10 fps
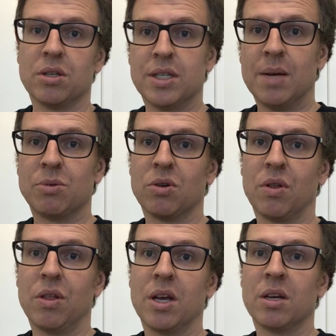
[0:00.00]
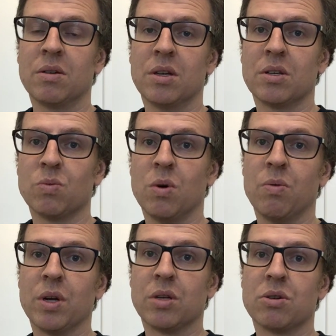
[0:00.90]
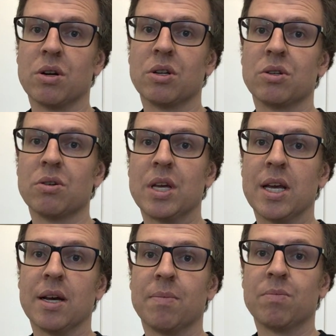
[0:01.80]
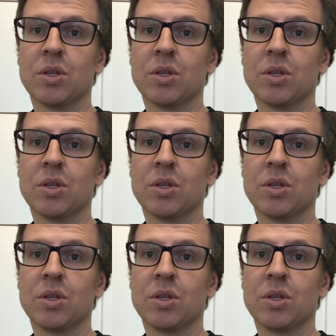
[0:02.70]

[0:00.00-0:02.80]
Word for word: So same sort of thing is what we're trying to do here.